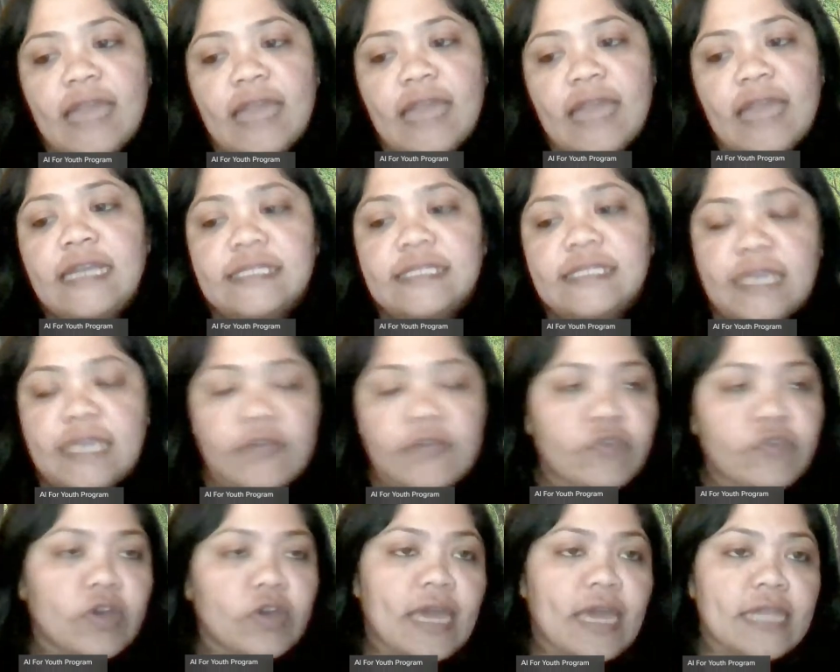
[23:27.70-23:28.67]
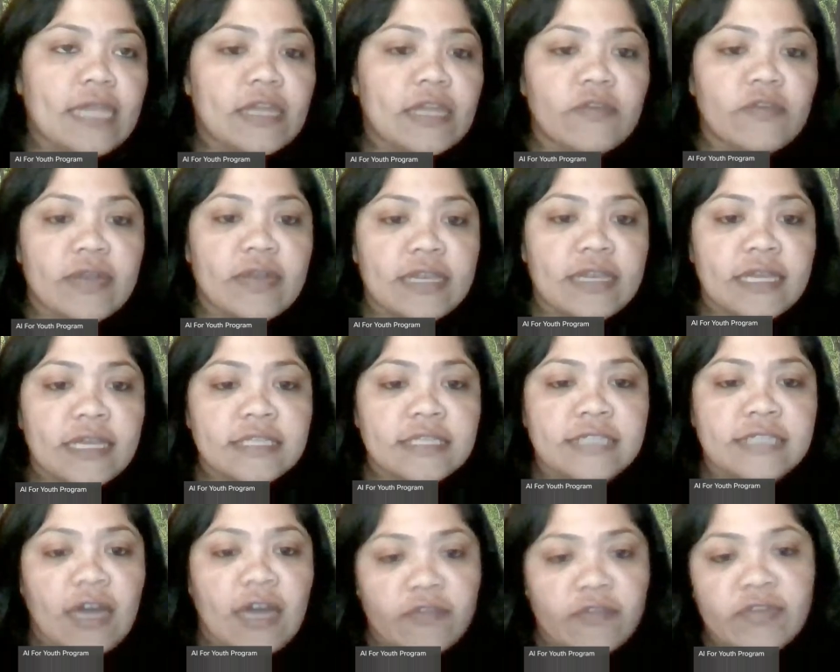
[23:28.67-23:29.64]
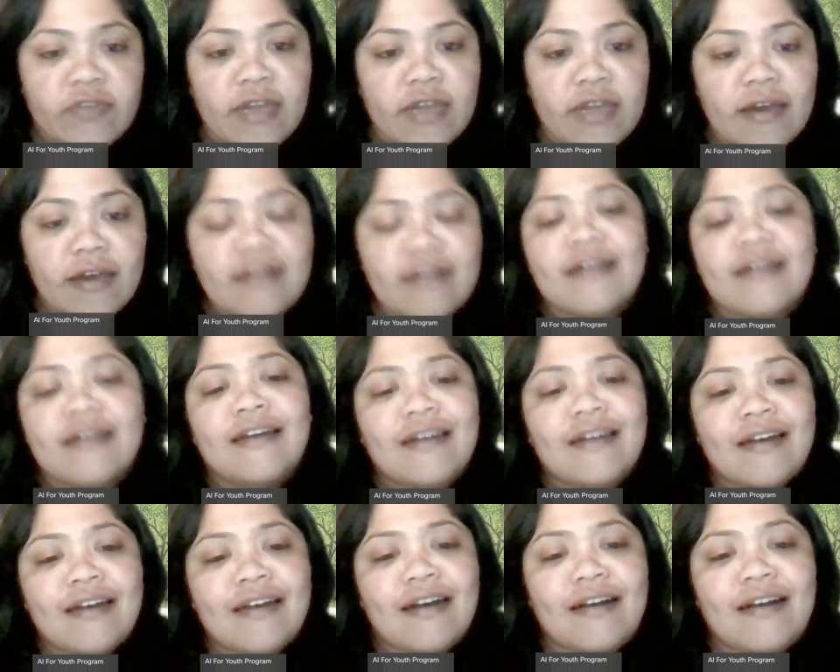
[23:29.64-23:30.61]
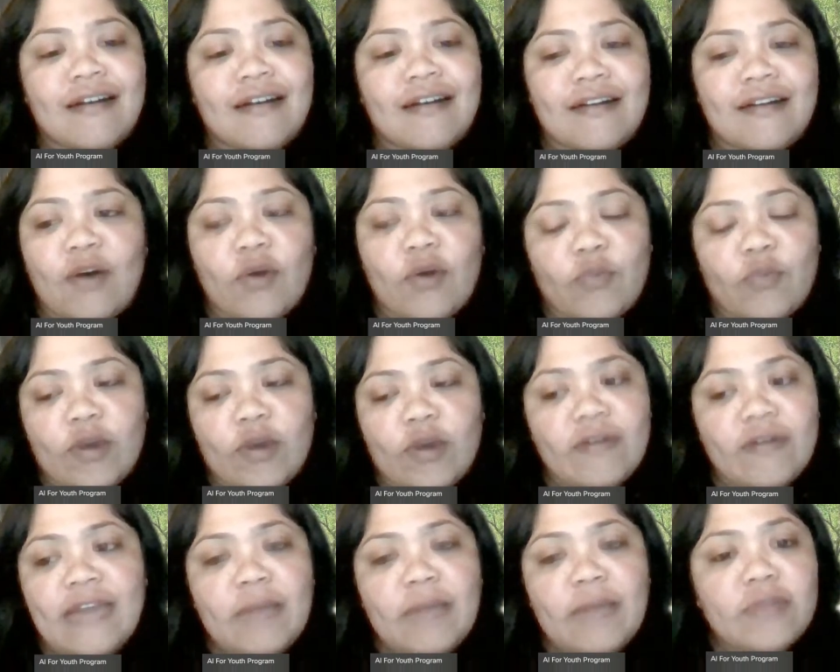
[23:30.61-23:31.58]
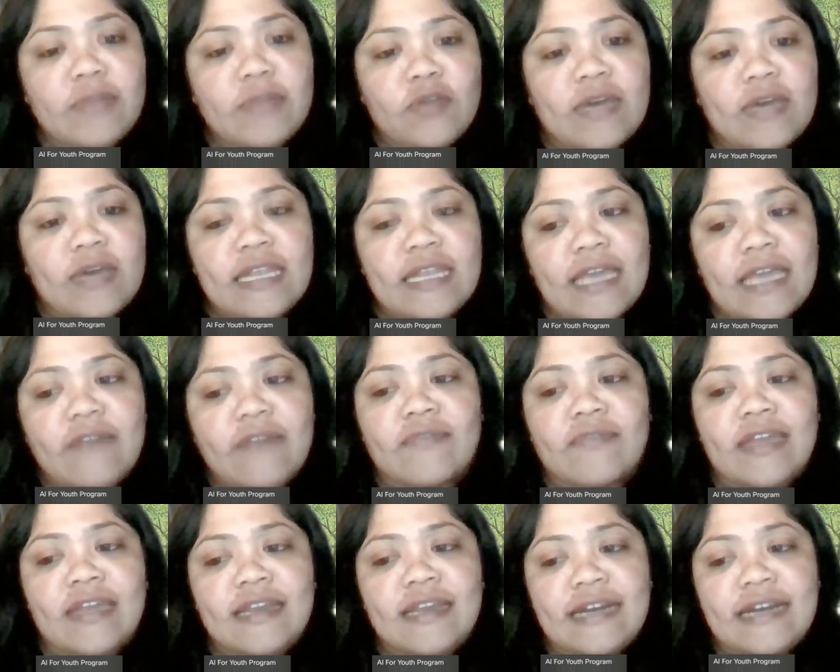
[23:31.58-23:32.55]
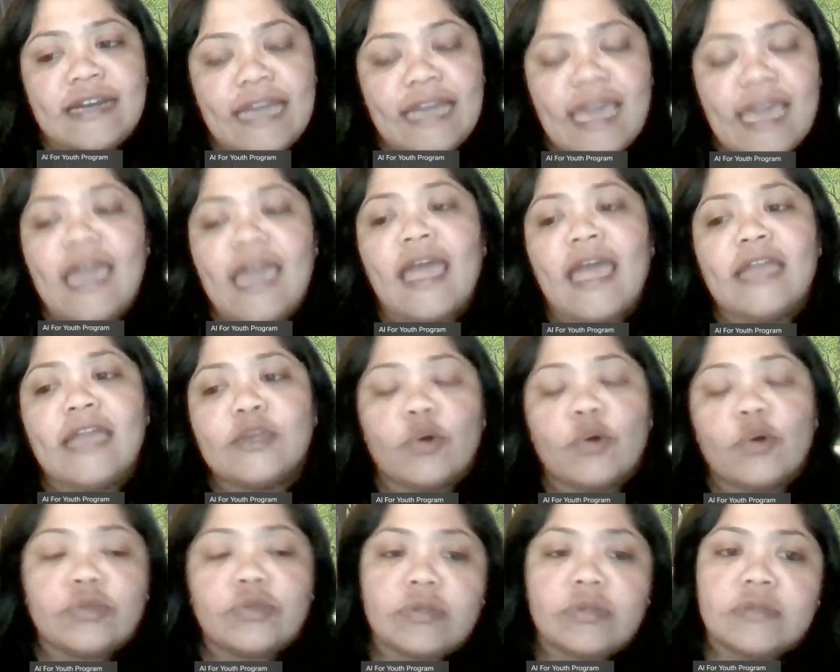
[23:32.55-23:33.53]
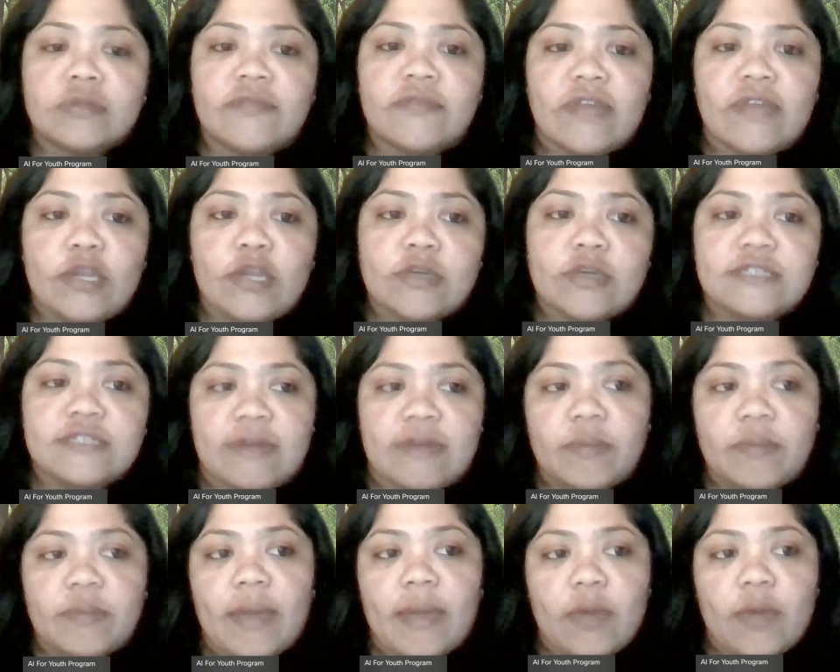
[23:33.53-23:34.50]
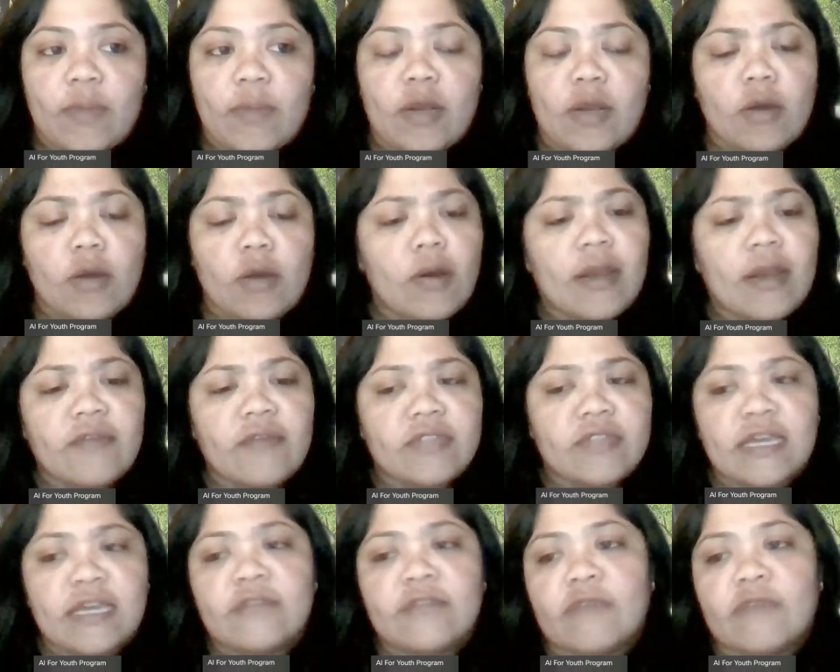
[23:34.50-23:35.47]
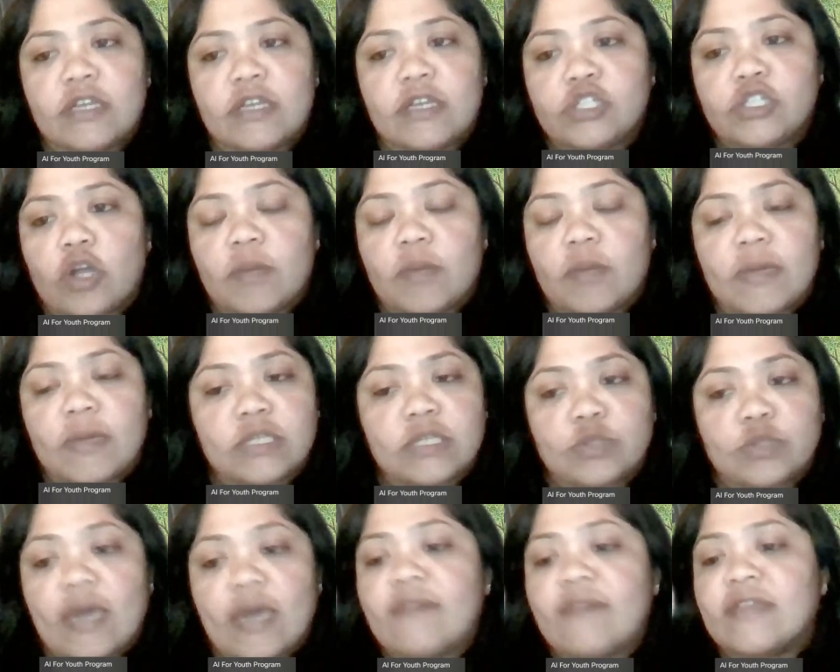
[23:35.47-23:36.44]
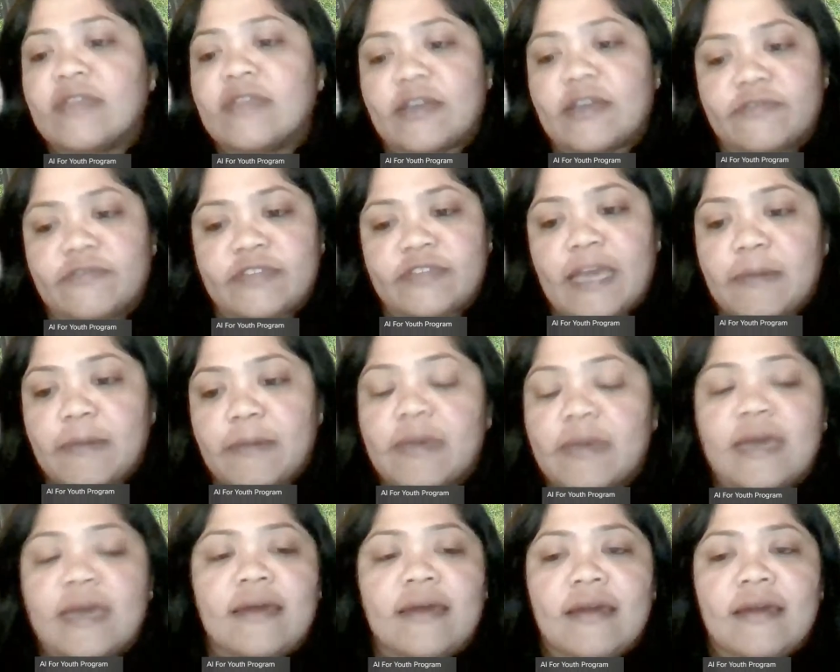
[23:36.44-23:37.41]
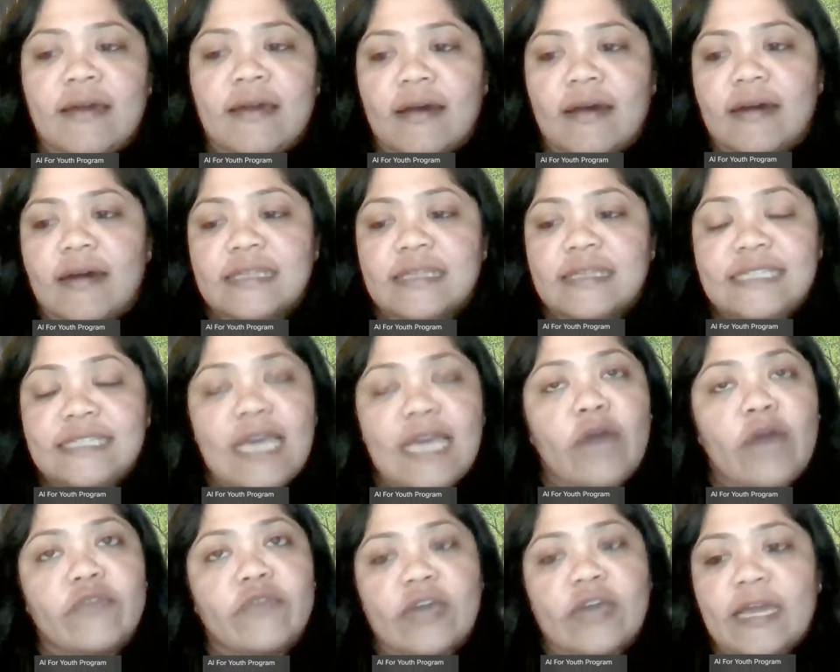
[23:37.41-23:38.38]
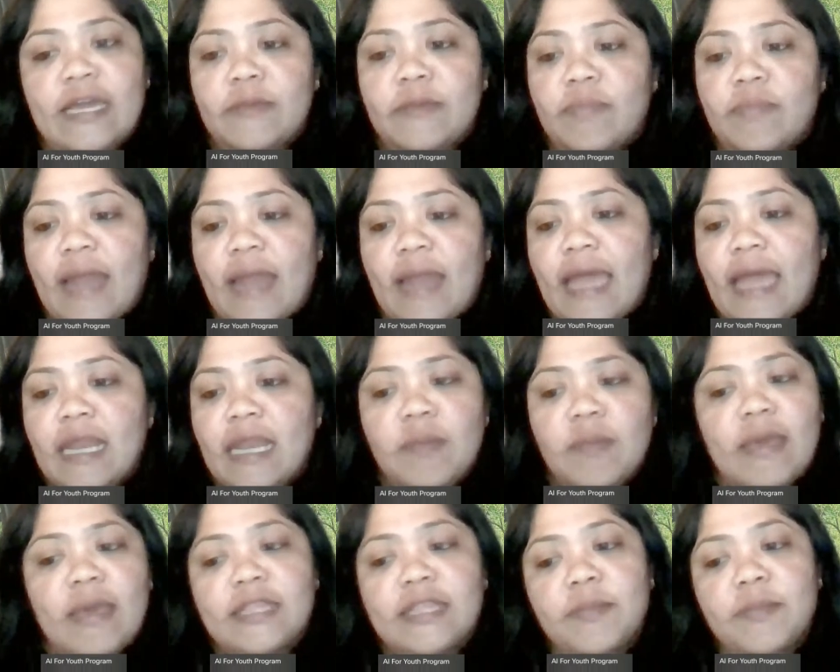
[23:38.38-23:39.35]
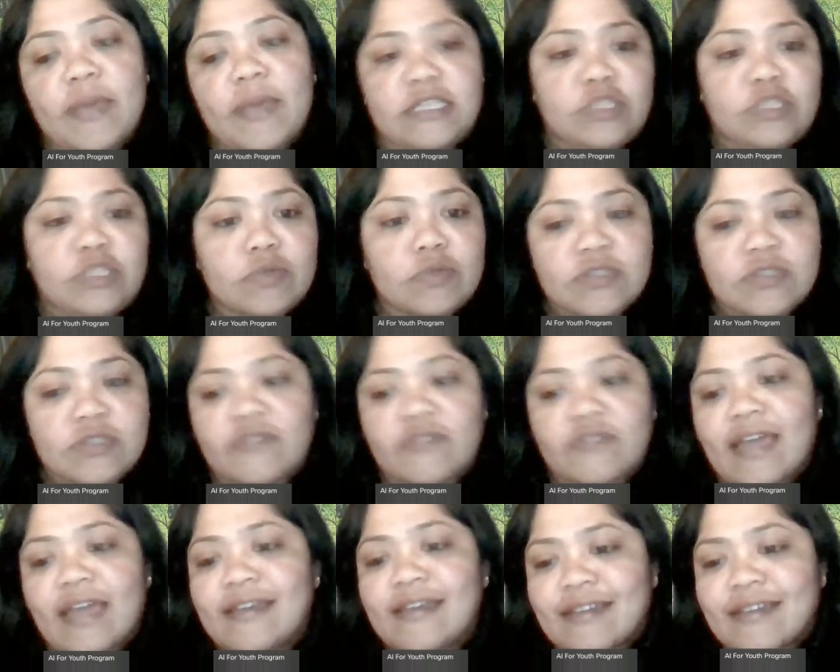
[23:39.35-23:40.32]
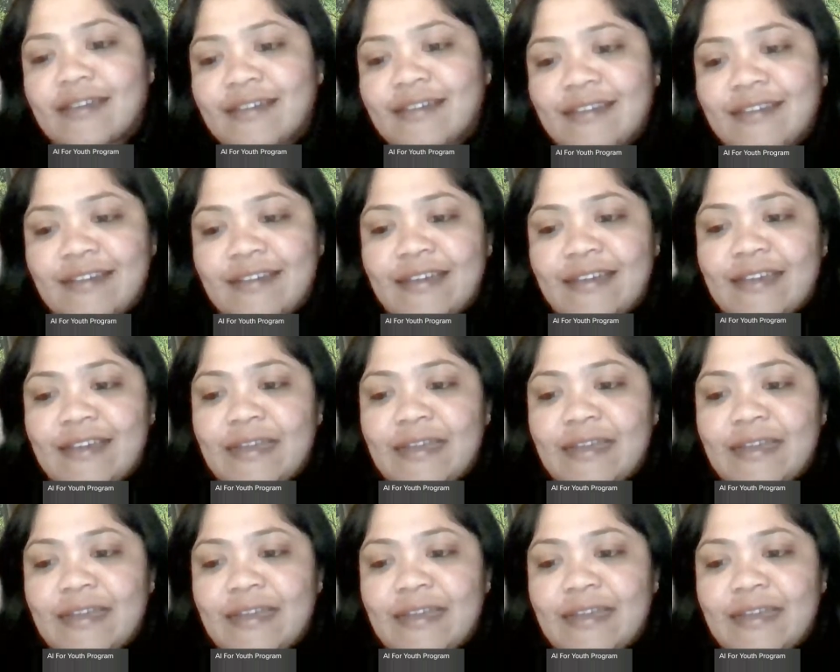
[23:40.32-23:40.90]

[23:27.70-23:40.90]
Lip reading: With that, see if you can give at least half an hour or whatever time that you can give in a day, and go through the videos one by one. Not everything in one shot, because you have enough time. See how you can plan and make the best use of that.